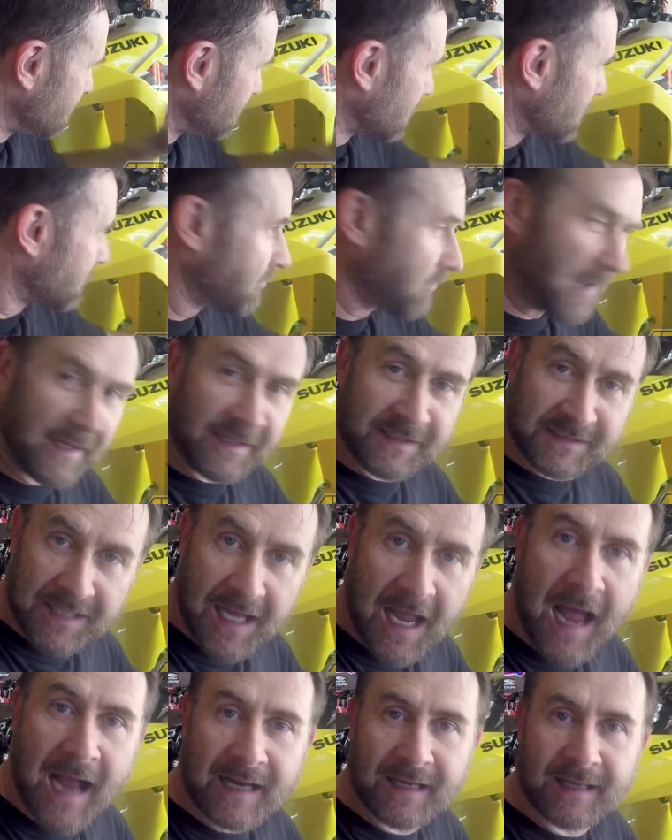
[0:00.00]
look like
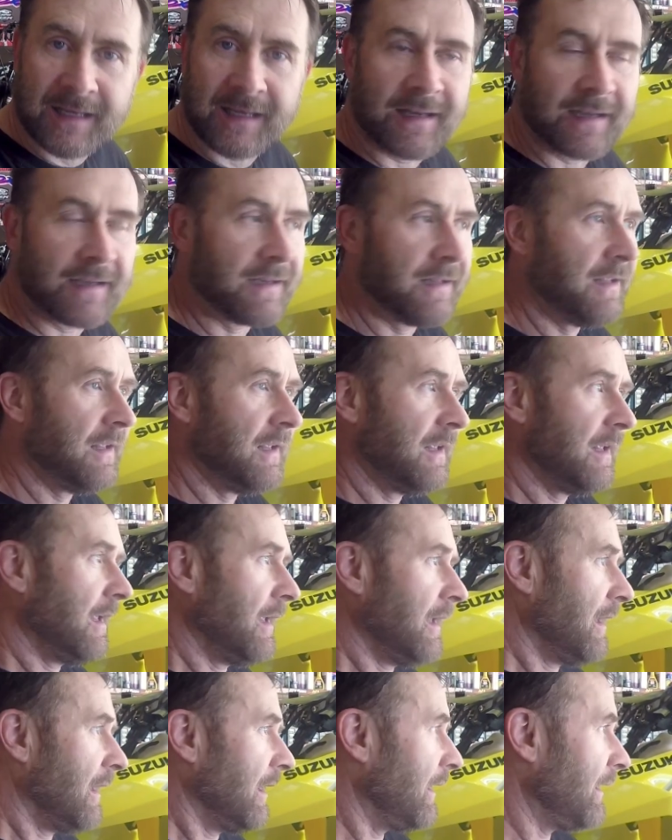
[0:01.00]
stock again.
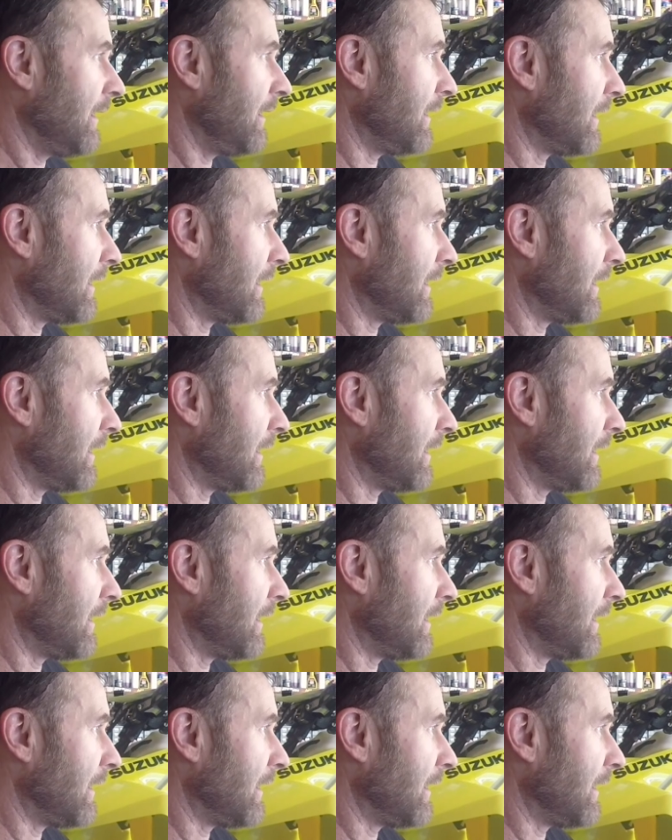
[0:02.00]
And